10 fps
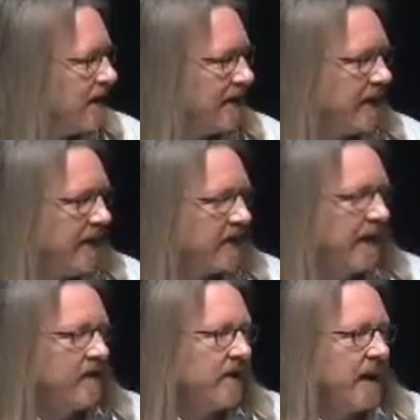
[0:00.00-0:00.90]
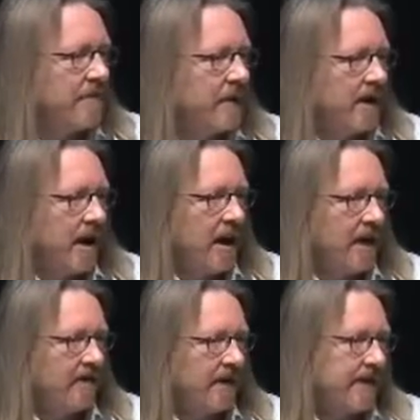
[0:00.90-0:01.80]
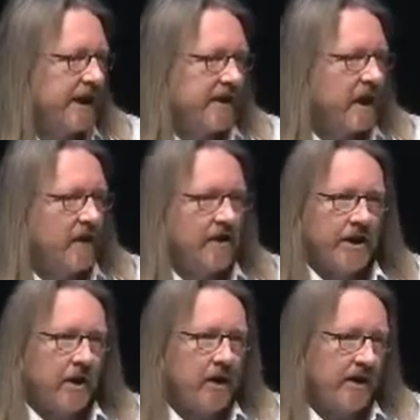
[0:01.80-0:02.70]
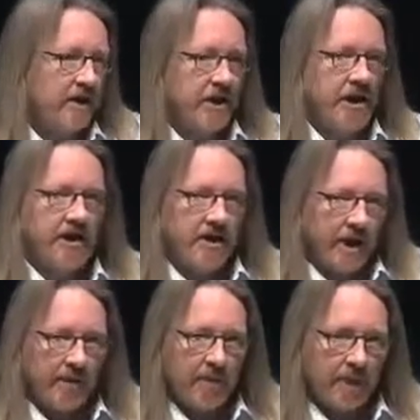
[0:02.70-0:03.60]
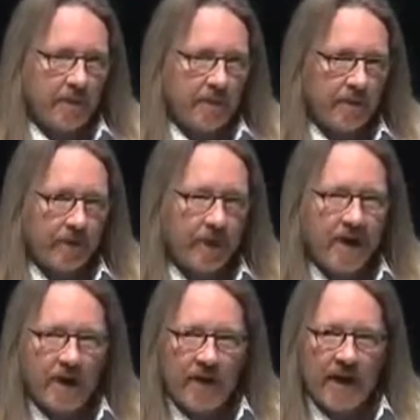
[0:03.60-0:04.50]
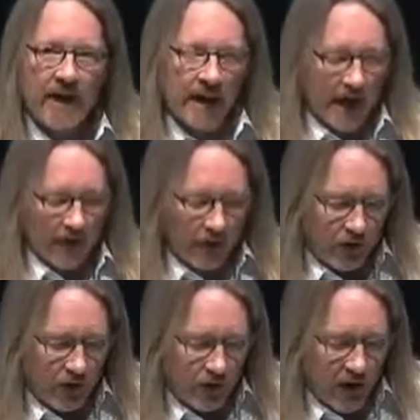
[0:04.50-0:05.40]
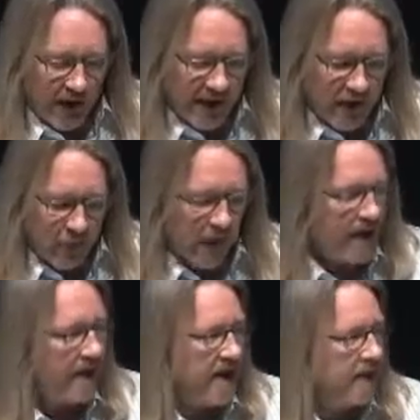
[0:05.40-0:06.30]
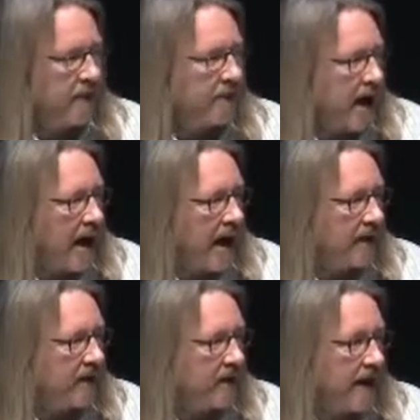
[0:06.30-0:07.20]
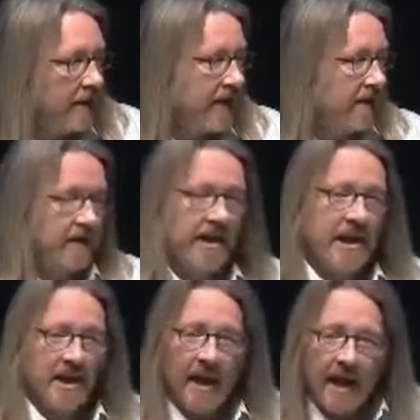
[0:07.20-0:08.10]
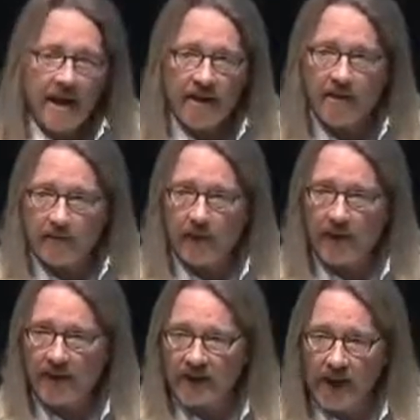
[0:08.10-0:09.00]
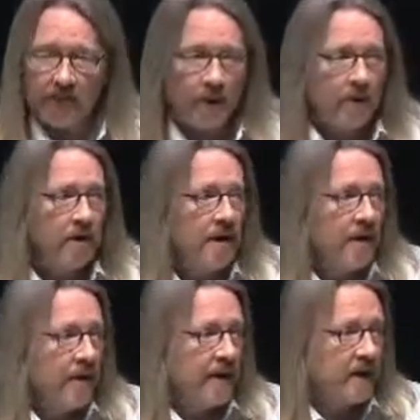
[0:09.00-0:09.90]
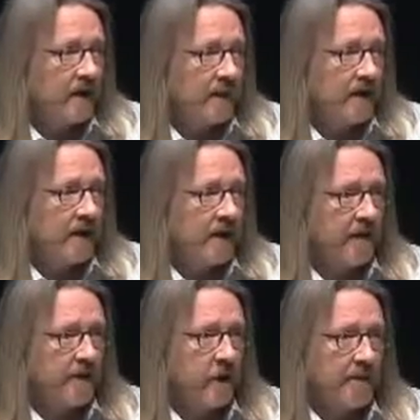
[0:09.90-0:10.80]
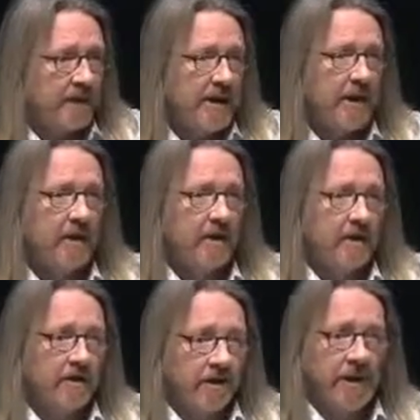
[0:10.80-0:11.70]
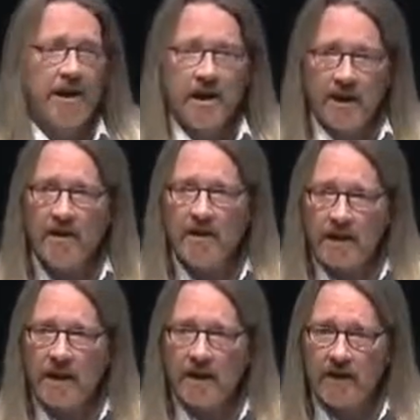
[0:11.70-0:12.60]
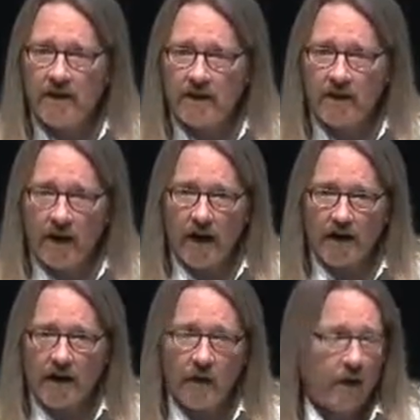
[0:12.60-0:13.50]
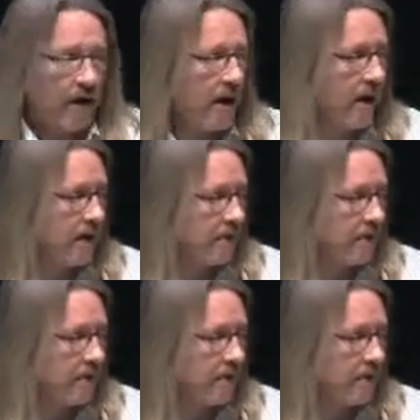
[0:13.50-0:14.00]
It's an example of a technology called a gene chip that allows you to, on each one of these spots, there is DNA, for example, that's specific for a particular gene in your